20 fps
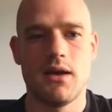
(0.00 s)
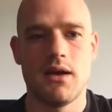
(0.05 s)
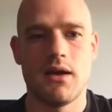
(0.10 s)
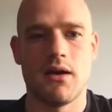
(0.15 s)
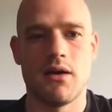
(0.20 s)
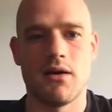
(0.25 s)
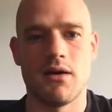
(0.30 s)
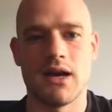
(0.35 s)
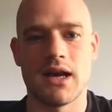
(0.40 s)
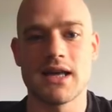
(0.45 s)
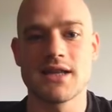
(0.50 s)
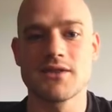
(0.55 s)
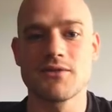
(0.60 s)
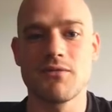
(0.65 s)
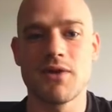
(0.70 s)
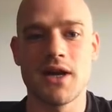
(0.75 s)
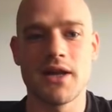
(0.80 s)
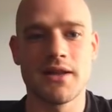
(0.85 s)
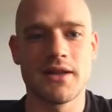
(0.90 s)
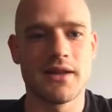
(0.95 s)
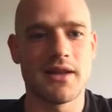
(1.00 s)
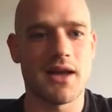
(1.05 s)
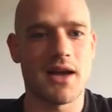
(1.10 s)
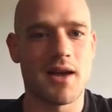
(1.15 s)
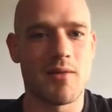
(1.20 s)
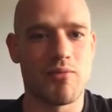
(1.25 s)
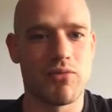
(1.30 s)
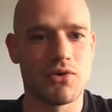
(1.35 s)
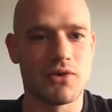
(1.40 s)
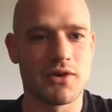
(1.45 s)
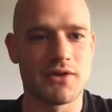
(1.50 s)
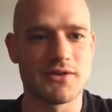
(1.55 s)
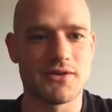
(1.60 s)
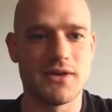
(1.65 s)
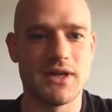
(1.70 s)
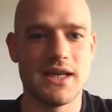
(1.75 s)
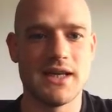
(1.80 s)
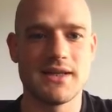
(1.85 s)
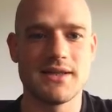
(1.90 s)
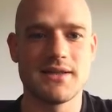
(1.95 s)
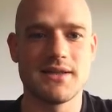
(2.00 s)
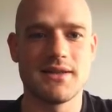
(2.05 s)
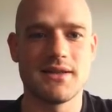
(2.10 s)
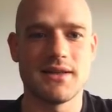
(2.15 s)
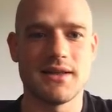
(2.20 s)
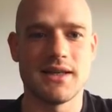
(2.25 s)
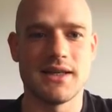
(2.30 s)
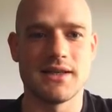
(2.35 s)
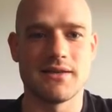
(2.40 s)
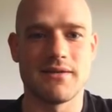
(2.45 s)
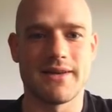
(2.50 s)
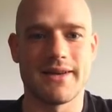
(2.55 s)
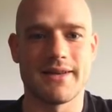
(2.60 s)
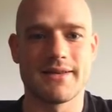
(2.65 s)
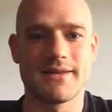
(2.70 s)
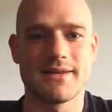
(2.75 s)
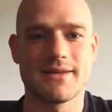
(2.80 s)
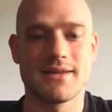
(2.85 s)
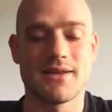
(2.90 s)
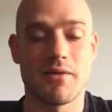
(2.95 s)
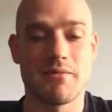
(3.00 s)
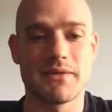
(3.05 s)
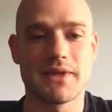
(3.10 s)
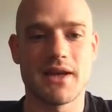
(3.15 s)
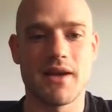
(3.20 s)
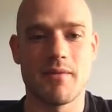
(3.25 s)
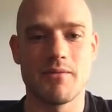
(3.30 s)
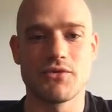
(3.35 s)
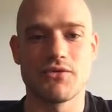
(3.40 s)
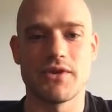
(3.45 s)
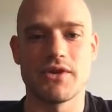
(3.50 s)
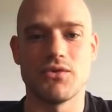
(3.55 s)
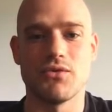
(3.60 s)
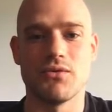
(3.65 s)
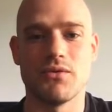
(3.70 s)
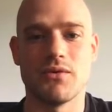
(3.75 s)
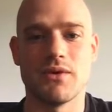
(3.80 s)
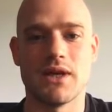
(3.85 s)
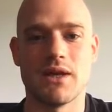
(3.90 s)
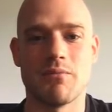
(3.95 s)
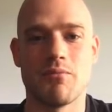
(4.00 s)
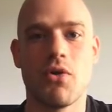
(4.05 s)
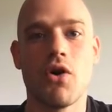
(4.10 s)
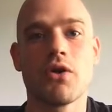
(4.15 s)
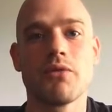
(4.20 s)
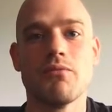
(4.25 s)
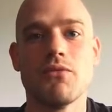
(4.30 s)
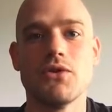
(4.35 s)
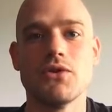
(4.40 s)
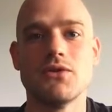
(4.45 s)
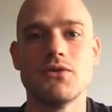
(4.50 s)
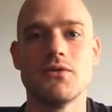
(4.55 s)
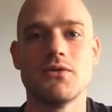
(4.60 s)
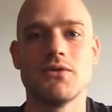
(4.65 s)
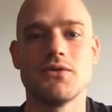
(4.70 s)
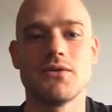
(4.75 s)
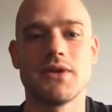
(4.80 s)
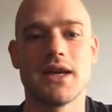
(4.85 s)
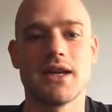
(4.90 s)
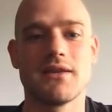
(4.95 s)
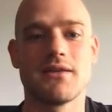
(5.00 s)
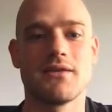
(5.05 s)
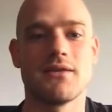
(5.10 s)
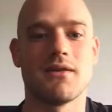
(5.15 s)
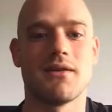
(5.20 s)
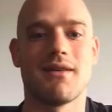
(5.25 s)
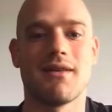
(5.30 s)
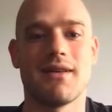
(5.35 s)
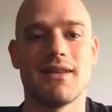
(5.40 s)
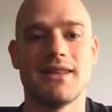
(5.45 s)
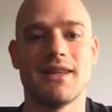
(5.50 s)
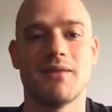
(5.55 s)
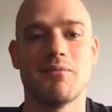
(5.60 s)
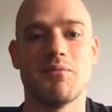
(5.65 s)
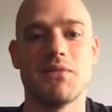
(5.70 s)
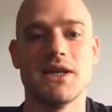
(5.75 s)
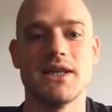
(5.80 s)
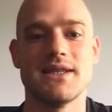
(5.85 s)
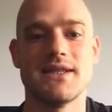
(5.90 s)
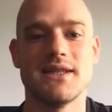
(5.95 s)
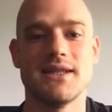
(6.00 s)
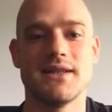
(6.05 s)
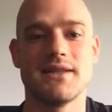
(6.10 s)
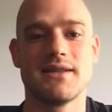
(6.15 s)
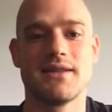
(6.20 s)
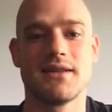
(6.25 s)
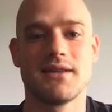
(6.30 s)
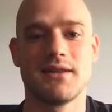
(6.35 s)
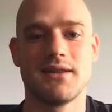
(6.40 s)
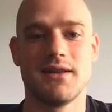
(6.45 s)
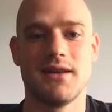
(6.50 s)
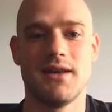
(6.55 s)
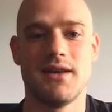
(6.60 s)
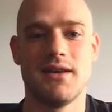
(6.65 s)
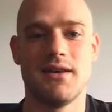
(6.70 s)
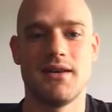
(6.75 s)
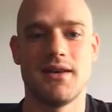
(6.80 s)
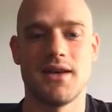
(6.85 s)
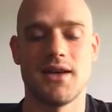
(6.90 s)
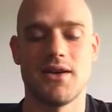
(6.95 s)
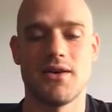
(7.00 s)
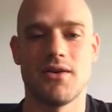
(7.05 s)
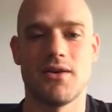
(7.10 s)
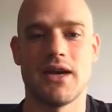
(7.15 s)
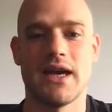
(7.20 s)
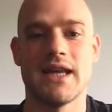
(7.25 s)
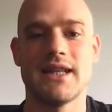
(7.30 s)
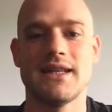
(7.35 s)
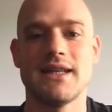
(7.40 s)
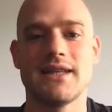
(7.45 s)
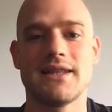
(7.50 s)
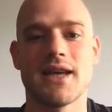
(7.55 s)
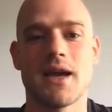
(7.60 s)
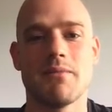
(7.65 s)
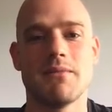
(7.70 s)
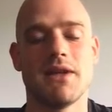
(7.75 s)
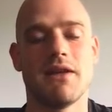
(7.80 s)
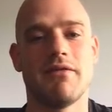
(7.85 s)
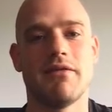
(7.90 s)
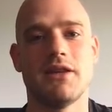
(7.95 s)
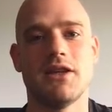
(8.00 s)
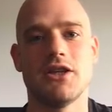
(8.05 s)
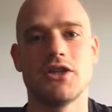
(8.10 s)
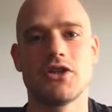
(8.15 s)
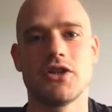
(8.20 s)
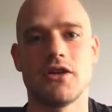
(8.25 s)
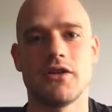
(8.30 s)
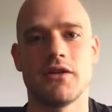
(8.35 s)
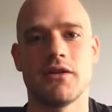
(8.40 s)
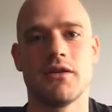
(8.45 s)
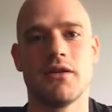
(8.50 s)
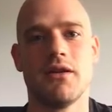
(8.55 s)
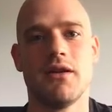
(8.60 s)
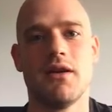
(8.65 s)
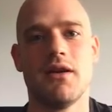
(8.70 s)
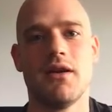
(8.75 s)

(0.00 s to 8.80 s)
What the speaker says: Last one I put on the list is that sometimes when you import modules, you get an implicit any type definition,